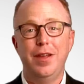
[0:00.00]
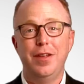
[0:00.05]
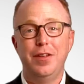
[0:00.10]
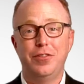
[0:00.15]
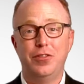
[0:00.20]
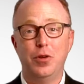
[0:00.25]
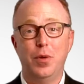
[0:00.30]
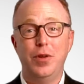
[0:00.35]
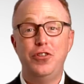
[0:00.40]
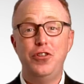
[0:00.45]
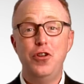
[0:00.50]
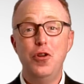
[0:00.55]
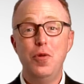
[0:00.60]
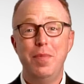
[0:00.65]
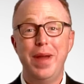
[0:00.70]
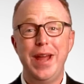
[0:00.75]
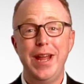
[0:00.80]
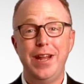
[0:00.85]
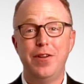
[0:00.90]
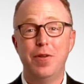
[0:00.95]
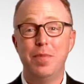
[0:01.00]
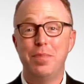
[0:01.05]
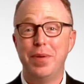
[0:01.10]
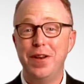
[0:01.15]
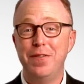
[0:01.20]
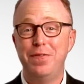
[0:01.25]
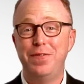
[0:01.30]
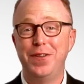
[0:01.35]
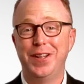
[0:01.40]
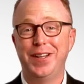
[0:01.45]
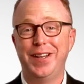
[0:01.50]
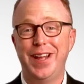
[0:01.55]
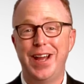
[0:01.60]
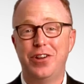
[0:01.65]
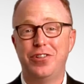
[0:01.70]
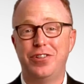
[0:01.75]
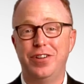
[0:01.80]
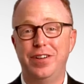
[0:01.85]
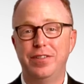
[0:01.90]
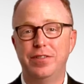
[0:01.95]
So as you make your benefit
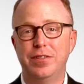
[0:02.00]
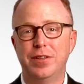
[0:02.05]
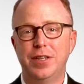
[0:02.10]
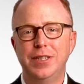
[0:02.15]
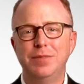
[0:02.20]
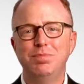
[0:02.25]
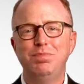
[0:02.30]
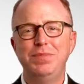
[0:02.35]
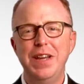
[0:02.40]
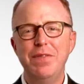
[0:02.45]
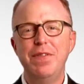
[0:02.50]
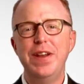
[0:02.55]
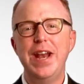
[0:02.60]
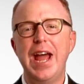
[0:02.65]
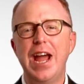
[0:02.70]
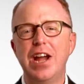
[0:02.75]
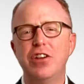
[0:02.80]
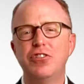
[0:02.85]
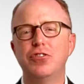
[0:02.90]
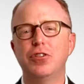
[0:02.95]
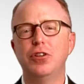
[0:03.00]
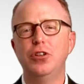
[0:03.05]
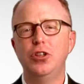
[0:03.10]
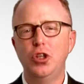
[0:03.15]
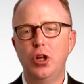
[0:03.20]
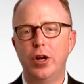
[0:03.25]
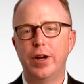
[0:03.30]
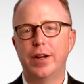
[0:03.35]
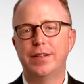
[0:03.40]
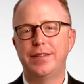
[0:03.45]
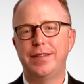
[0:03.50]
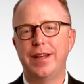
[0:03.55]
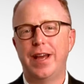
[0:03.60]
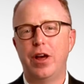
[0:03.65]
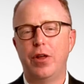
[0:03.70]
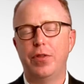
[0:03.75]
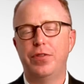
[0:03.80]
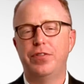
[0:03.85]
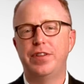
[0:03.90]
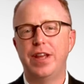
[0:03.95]
elections, give an extra look to
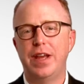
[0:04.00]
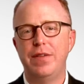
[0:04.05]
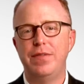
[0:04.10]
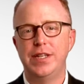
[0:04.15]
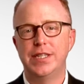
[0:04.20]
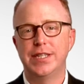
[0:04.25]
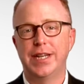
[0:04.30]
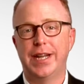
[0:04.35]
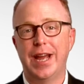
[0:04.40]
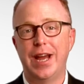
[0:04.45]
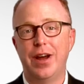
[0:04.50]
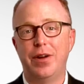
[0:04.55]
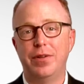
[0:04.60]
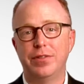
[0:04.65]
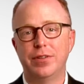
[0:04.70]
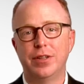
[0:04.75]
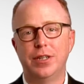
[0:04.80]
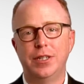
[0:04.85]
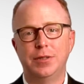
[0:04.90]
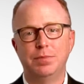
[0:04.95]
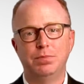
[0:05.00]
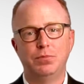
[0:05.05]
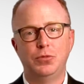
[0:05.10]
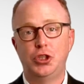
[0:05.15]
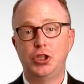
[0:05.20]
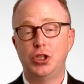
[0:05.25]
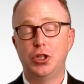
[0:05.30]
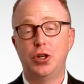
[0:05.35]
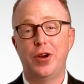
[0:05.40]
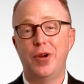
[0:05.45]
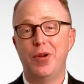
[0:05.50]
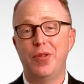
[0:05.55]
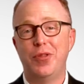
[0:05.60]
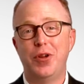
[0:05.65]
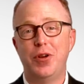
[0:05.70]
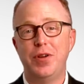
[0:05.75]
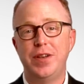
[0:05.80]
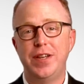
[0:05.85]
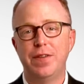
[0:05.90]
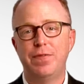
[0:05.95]
health savings accounts. Sure,
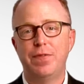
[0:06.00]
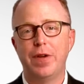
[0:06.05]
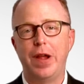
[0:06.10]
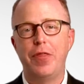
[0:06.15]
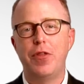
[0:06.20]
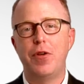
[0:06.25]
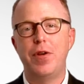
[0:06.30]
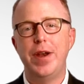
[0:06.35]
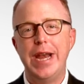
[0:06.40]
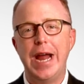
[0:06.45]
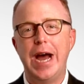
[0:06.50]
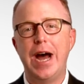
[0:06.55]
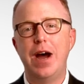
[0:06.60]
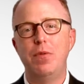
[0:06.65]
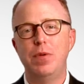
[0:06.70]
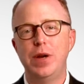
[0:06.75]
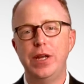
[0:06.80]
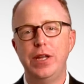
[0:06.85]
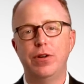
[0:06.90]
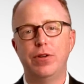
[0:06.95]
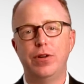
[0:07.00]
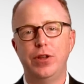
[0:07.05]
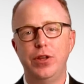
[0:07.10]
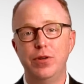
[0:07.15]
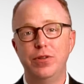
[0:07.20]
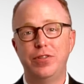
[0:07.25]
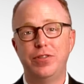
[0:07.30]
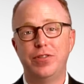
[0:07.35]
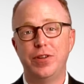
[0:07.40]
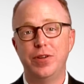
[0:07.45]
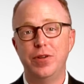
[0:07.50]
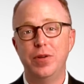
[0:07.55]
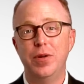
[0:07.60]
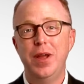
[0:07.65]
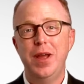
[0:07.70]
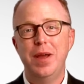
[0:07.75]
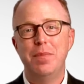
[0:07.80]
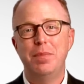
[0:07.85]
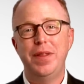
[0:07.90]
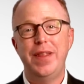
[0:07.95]
they're different. They're not what you're used to,
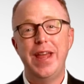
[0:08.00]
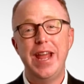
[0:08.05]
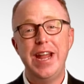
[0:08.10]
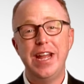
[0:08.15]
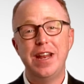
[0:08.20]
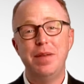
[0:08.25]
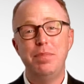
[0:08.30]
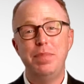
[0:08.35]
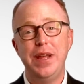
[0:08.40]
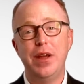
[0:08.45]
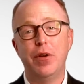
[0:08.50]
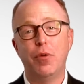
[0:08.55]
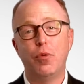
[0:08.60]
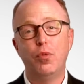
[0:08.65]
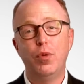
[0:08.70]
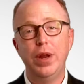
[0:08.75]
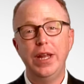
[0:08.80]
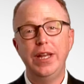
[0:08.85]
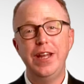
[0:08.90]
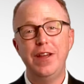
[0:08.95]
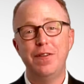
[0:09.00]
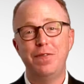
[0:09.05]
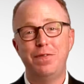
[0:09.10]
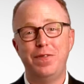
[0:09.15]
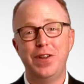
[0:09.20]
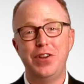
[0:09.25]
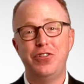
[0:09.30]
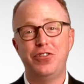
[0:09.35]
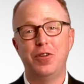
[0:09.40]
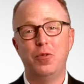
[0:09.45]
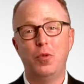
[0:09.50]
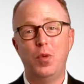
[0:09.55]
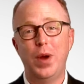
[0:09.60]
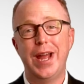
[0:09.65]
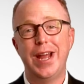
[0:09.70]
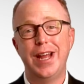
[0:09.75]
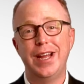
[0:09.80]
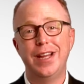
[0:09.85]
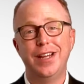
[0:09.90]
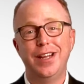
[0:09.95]
but they can be a really efficient
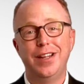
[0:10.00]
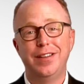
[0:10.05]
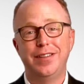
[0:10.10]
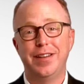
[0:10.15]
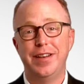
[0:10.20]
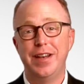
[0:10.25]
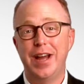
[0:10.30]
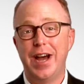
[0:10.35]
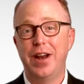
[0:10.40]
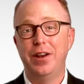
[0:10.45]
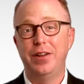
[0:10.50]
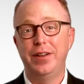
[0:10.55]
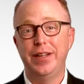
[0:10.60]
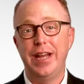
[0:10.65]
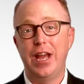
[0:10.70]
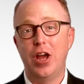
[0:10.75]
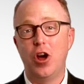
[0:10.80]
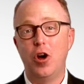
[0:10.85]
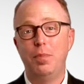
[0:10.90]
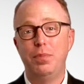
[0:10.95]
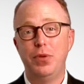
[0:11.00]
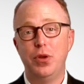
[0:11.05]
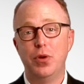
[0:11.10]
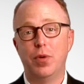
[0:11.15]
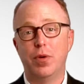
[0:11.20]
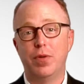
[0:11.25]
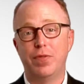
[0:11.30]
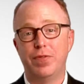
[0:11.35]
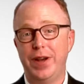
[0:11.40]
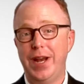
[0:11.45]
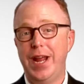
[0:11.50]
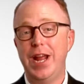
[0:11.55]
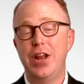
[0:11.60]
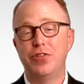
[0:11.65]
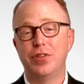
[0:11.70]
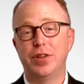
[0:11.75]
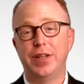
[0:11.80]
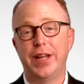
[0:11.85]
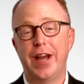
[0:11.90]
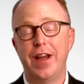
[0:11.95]
way to not only help your
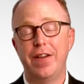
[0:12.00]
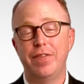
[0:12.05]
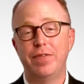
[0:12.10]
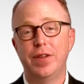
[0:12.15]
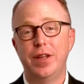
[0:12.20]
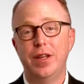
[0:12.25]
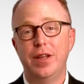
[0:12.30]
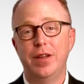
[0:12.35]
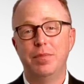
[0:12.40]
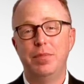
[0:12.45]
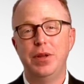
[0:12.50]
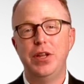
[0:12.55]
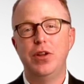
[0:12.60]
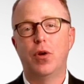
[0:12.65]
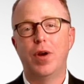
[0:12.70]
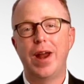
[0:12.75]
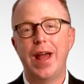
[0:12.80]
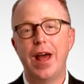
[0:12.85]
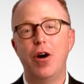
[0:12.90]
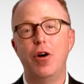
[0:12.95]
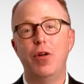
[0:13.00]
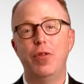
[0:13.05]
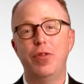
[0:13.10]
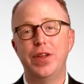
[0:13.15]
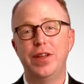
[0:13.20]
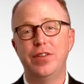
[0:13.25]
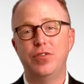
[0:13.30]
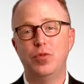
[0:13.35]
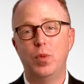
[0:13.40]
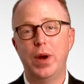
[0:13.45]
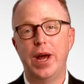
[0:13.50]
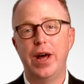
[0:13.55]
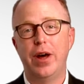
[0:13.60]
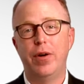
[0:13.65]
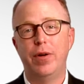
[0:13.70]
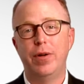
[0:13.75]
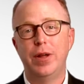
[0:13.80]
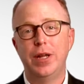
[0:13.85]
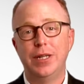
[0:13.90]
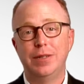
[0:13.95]
financial life, but your health as
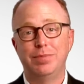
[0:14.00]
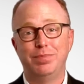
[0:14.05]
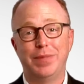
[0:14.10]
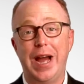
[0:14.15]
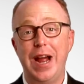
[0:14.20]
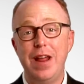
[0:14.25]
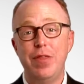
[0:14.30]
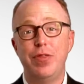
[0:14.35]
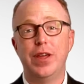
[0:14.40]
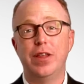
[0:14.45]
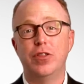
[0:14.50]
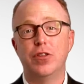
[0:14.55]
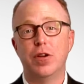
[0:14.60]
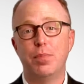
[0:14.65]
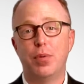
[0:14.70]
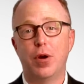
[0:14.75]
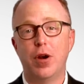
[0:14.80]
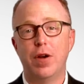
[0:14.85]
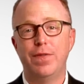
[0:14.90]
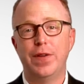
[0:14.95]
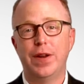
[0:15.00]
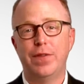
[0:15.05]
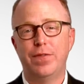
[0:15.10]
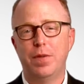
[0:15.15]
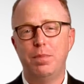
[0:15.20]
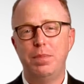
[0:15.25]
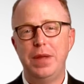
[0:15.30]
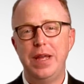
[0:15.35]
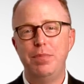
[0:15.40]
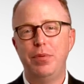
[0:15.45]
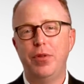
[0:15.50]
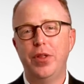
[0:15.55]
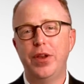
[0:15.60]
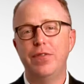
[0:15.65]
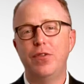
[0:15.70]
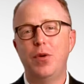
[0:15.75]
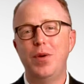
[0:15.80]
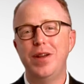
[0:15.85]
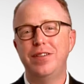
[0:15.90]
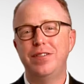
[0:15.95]
well. I think they're perfect for people that
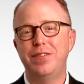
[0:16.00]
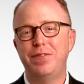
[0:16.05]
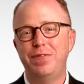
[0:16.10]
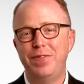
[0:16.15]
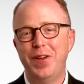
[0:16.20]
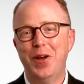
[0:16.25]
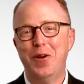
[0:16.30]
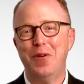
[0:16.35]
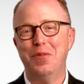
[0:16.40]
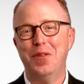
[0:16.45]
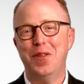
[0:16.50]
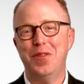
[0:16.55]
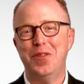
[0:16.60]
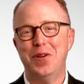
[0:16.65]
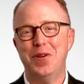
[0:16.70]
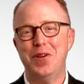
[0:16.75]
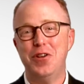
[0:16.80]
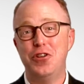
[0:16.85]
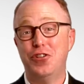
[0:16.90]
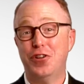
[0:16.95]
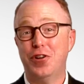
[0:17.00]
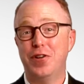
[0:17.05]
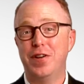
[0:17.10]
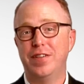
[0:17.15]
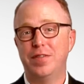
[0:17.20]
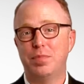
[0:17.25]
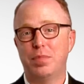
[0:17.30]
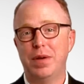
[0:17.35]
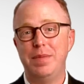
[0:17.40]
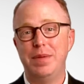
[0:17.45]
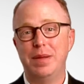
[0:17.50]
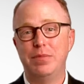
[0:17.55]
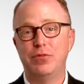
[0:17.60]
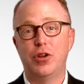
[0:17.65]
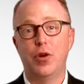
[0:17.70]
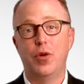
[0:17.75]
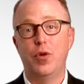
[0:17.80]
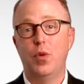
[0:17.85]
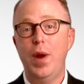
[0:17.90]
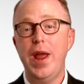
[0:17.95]
have always felt that their insurance premiums
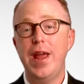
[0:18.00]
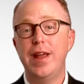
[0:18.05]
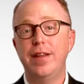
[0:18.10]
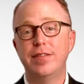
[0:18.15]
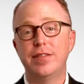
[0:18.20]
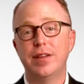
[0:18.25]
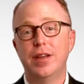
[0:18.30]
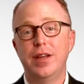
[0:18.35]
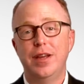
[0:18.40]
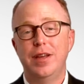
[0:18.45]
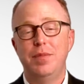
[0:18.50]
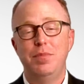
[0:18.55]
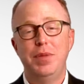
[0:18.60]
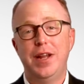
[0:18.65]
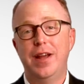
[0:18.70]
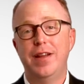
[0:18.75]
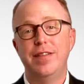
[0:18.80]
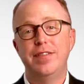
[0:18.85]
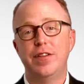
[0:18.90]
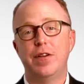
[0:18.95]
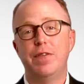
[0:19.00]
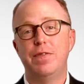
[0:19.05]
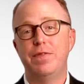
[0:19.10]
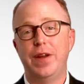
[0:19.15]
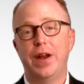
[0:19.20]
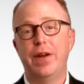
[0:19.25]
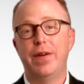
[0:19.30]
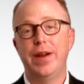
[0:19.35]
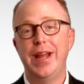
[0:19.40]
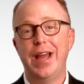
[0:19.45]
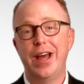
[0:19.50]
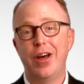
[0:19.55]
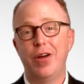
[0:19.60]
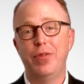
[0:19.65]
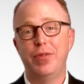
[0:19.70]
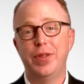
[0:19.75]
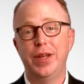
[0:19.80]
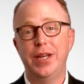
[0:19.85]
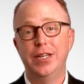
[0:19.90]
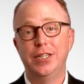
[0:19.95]
go to waste because they're very
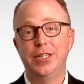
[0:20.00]
healthy.